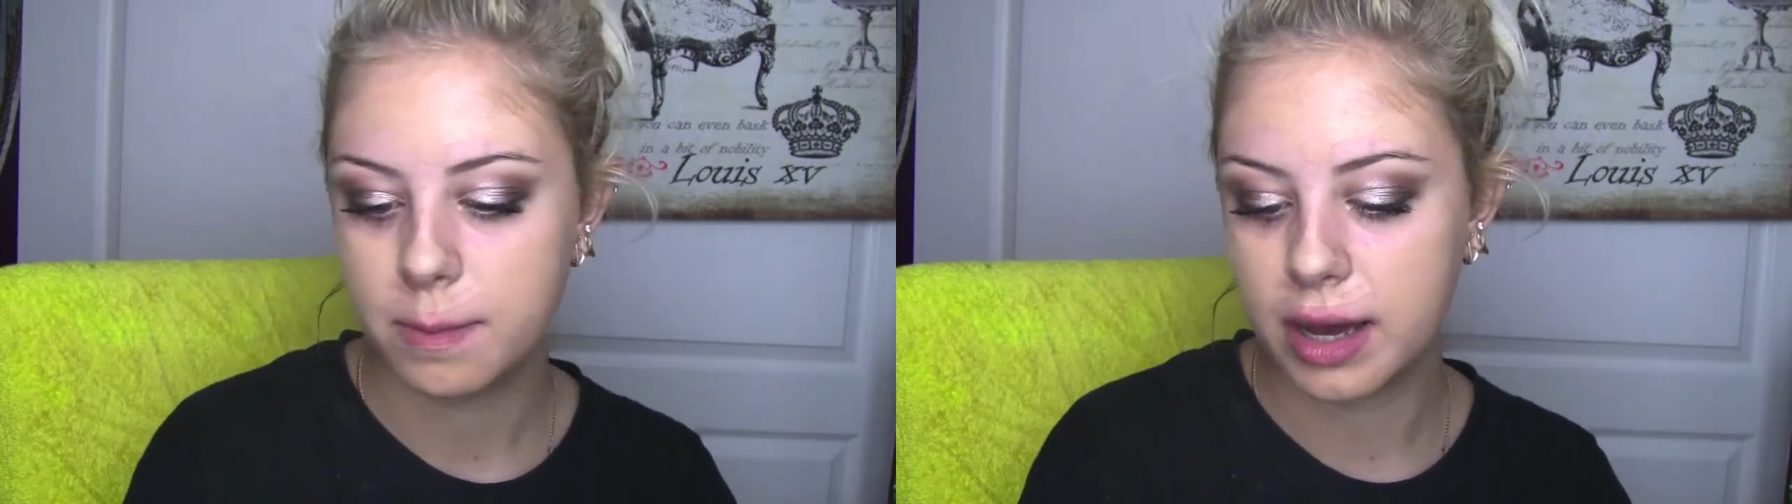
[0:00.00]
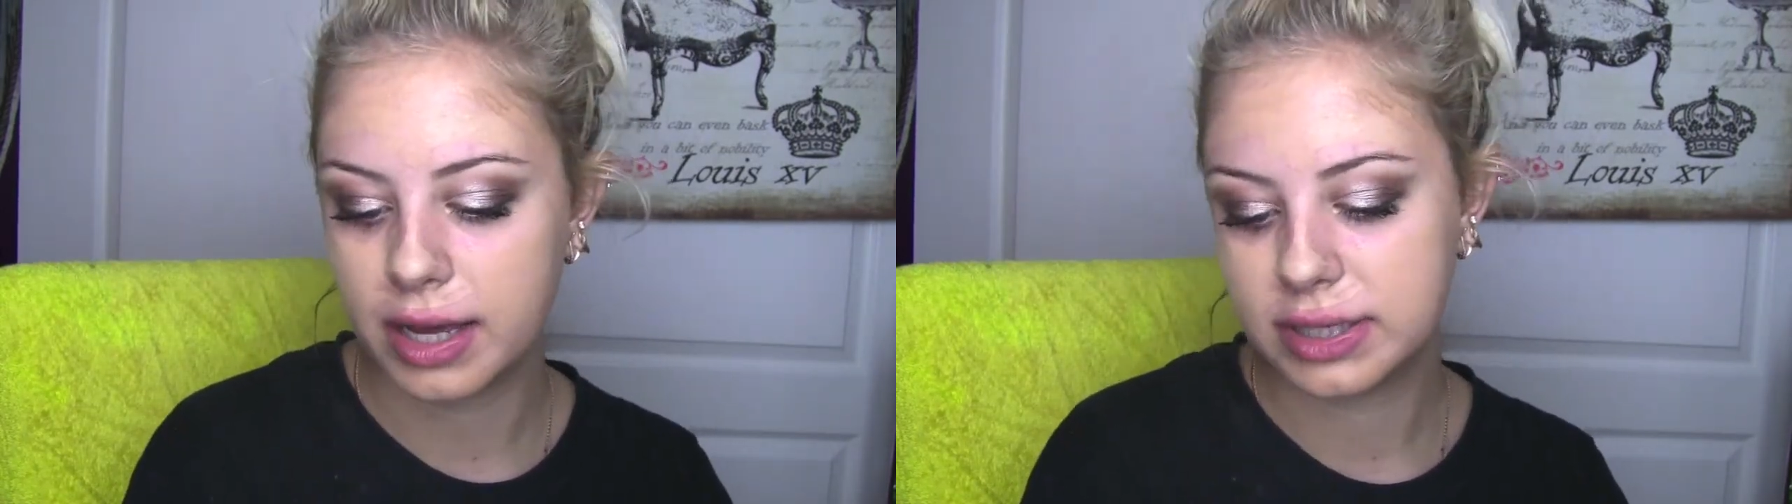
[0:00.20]

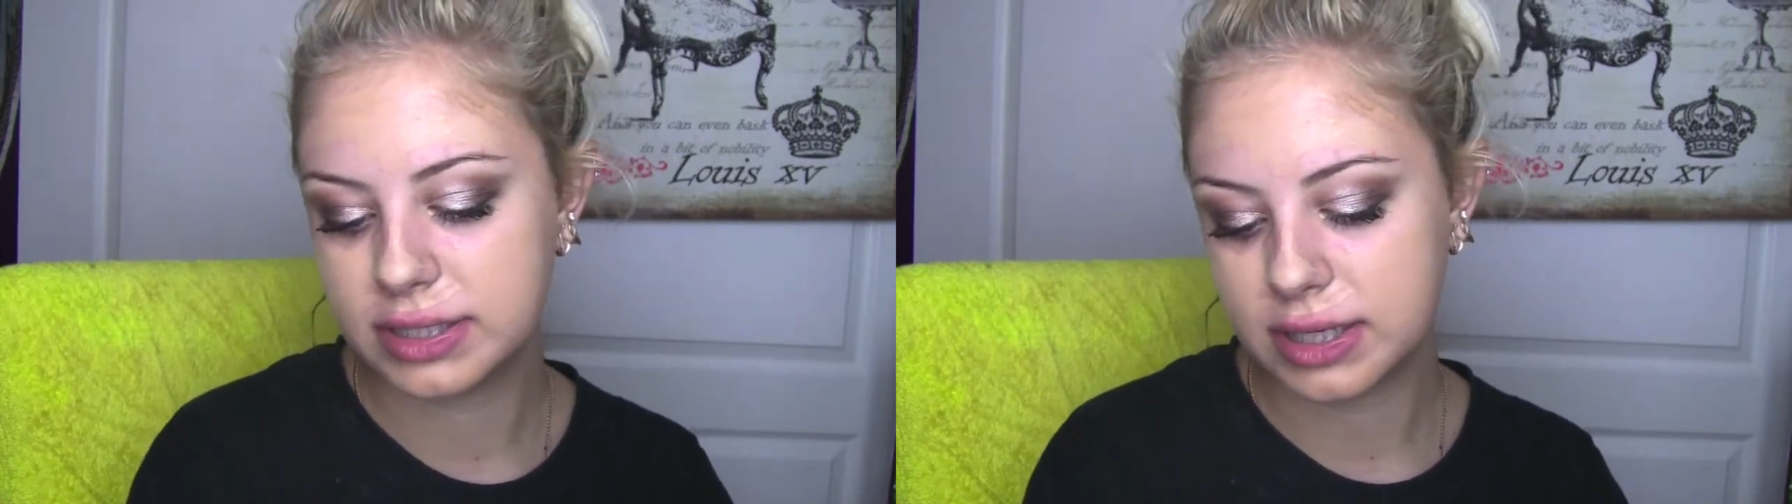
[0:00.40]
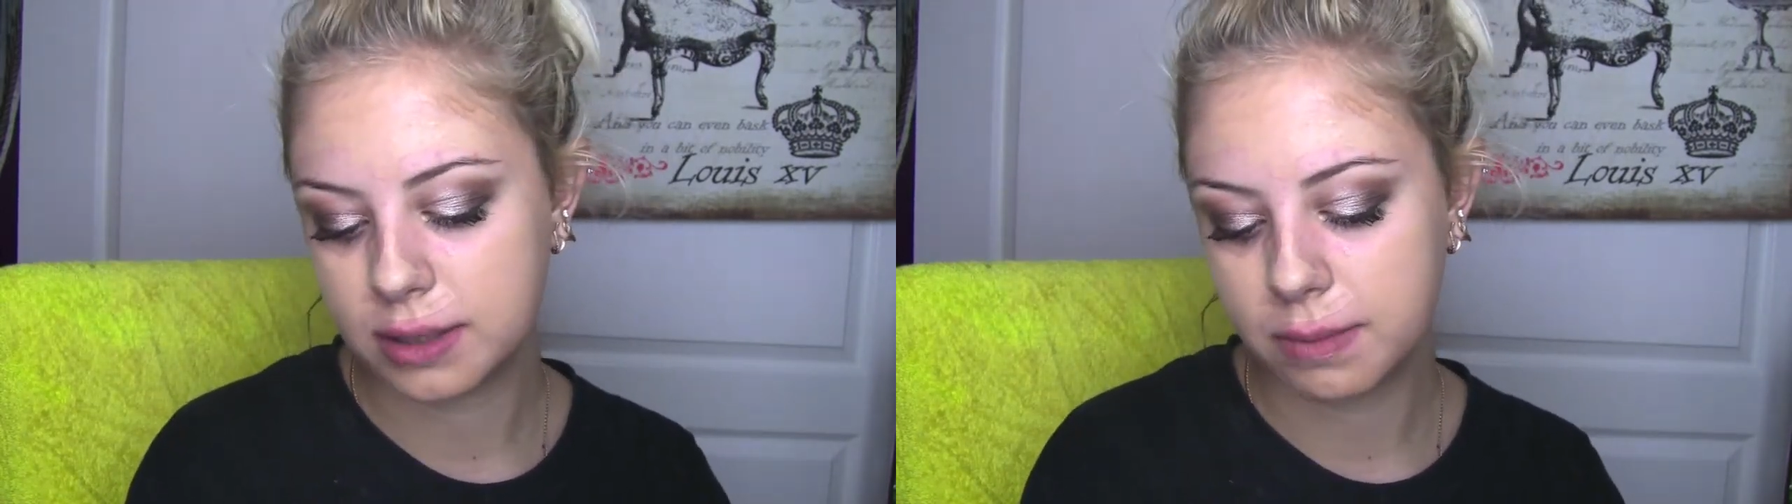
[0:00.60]
my
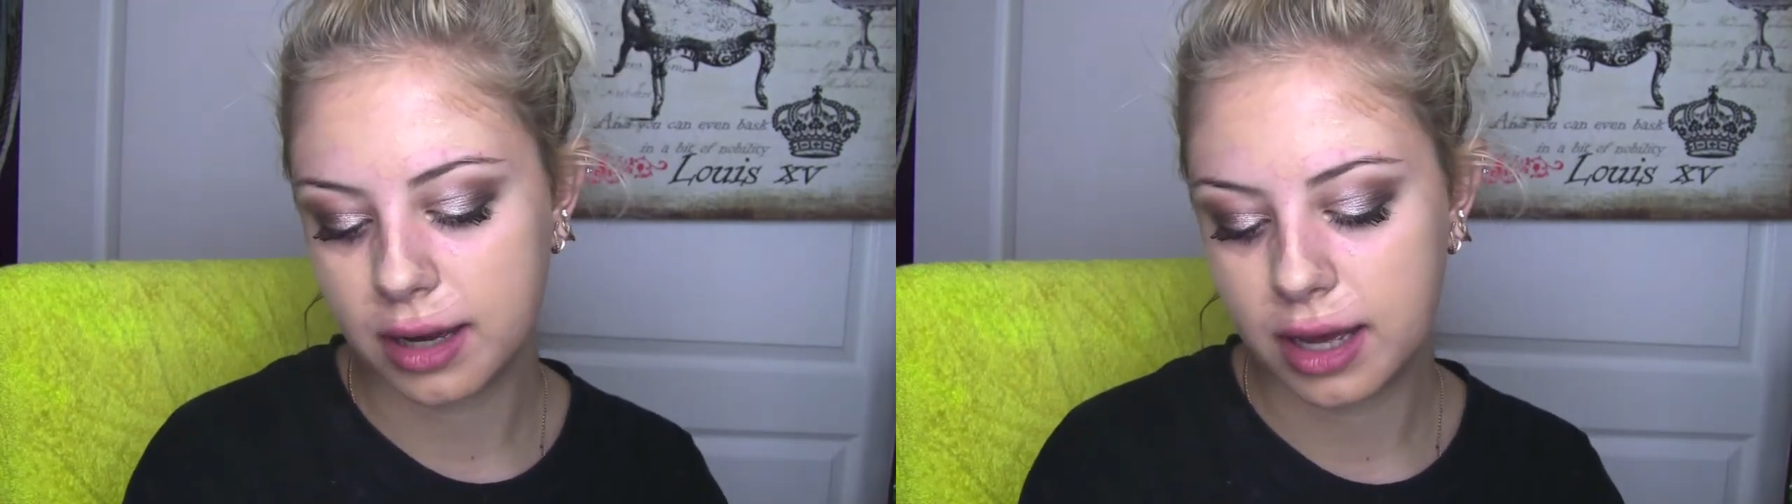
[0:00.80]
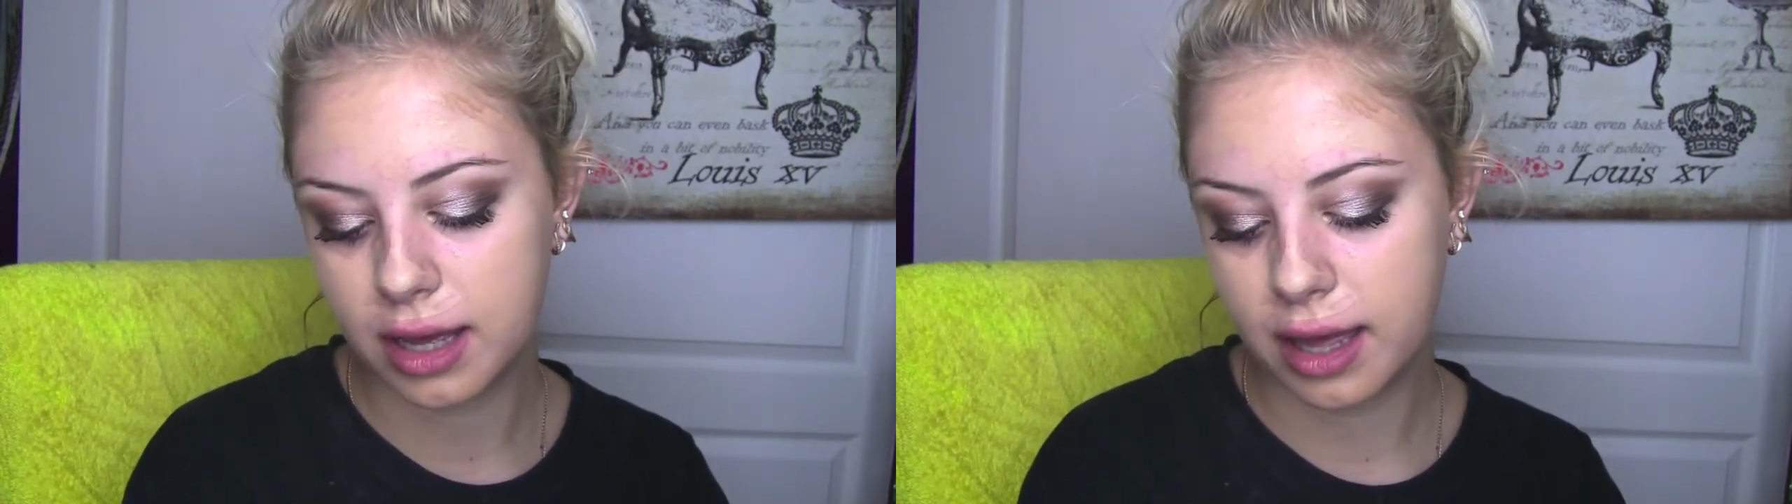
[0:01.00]

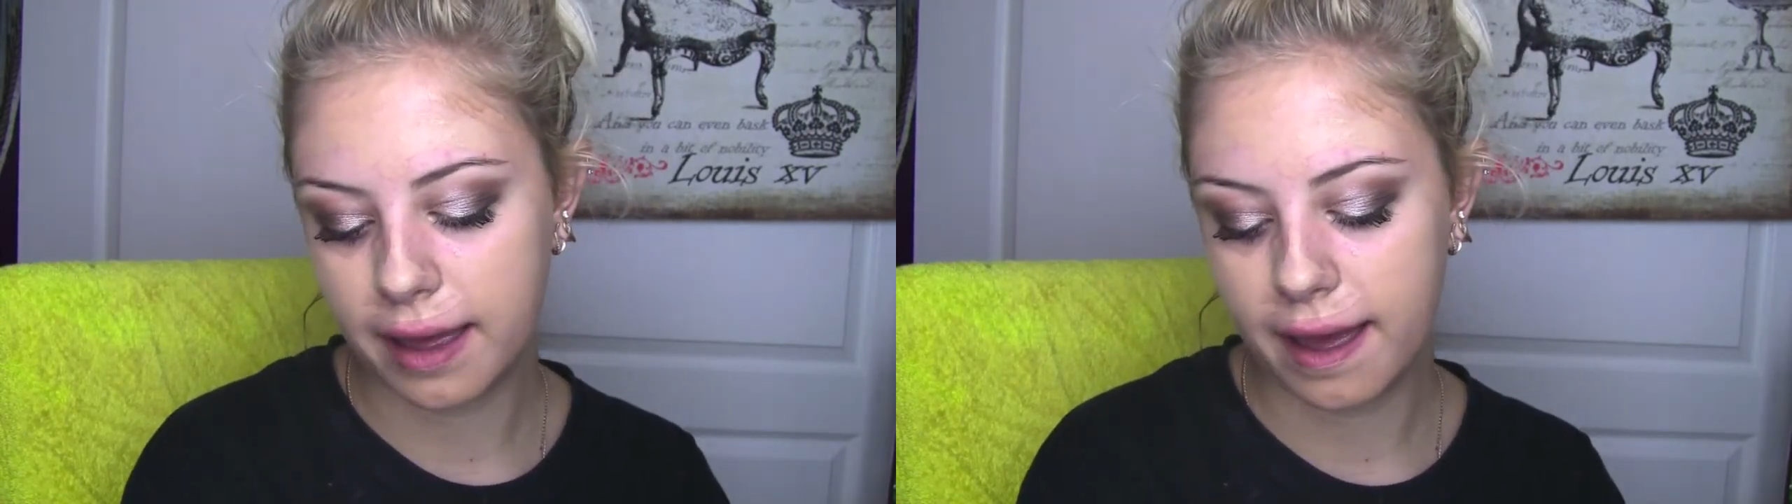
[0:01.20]
Sigma